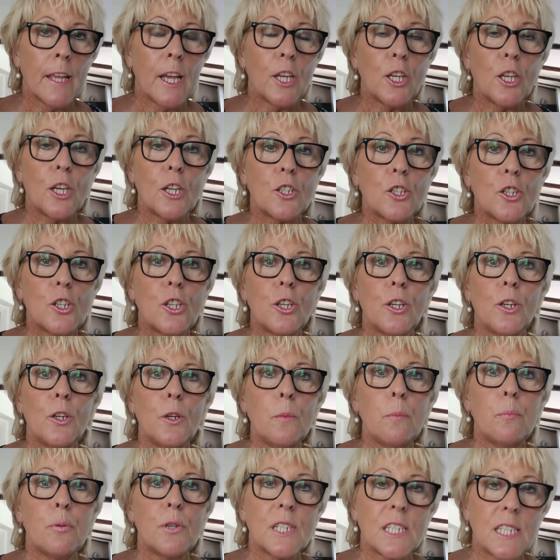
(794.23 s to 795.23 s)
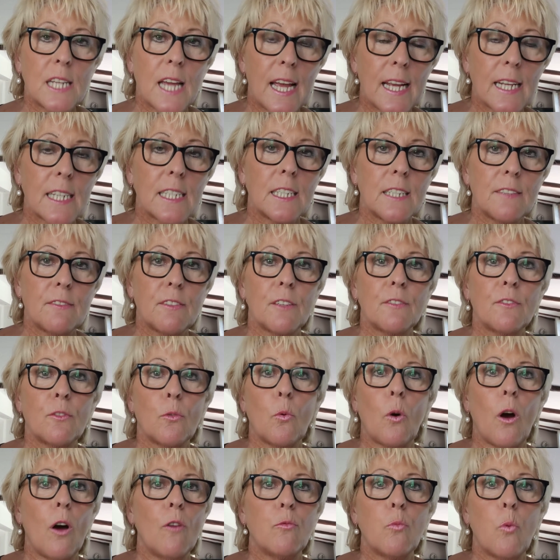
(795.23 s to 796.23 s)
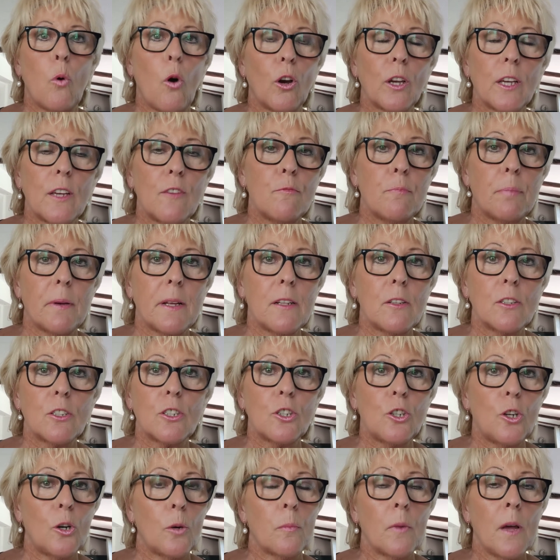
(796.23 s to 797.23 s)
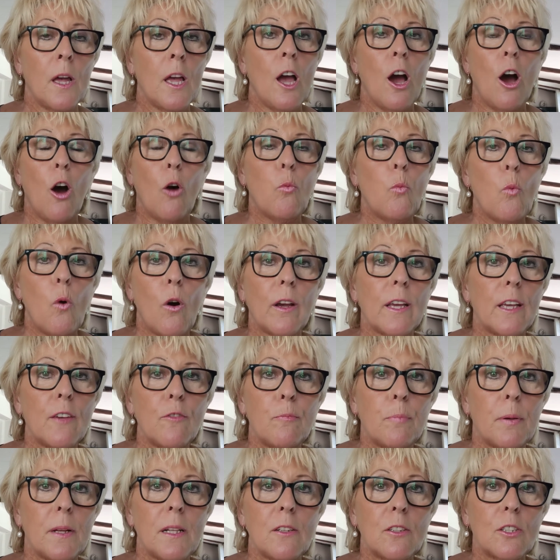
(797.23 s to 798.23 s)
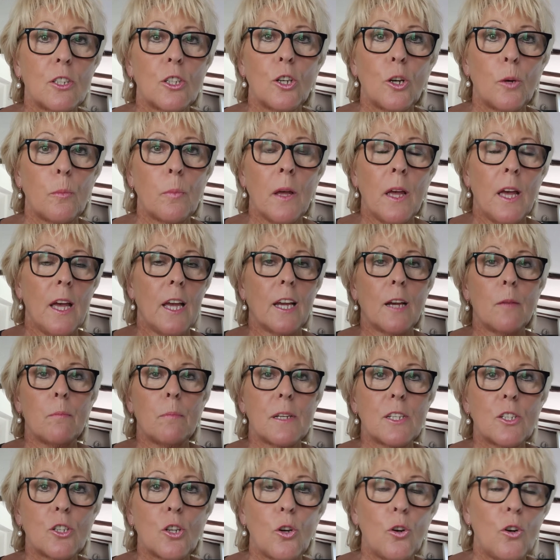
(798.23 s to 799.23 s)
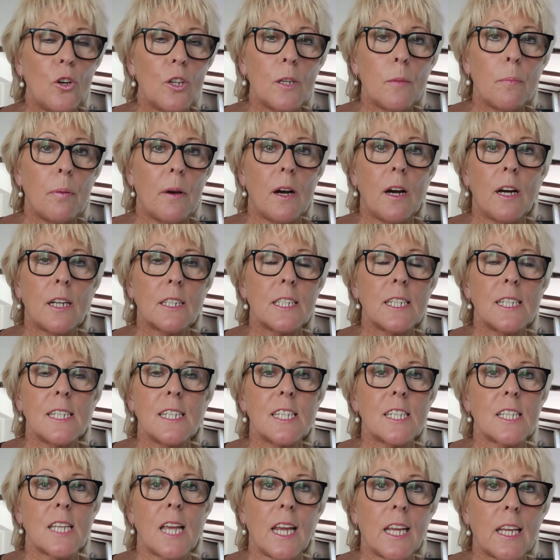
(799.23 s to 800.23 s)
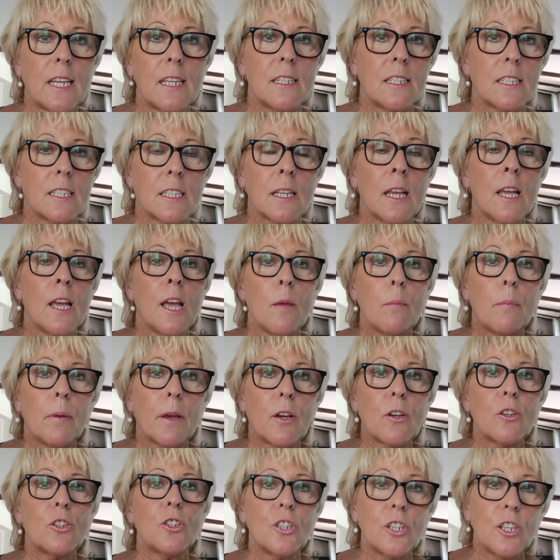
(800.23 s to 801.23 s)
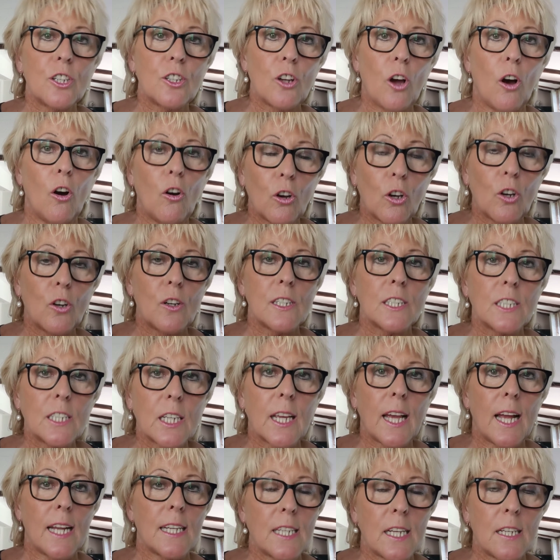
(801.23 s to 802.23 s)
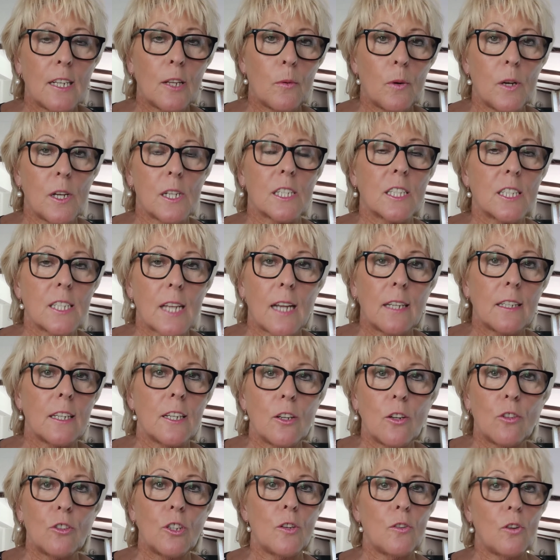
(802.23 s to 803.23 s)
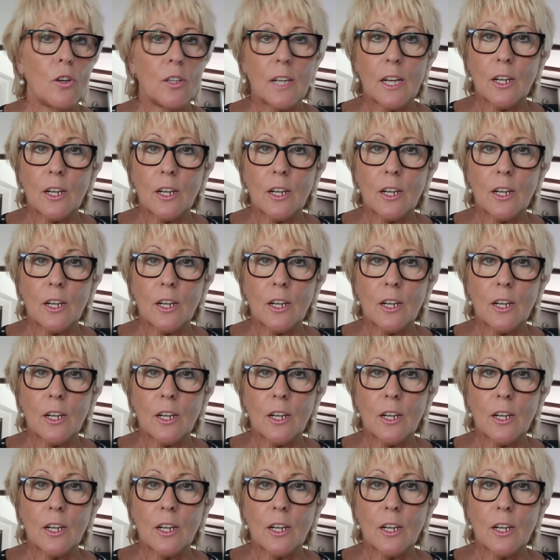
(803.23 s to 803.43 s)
You're too protective of what you've built up, and what you've built up can be torn apart in seconds because you're not going to get anywhere standing on your own.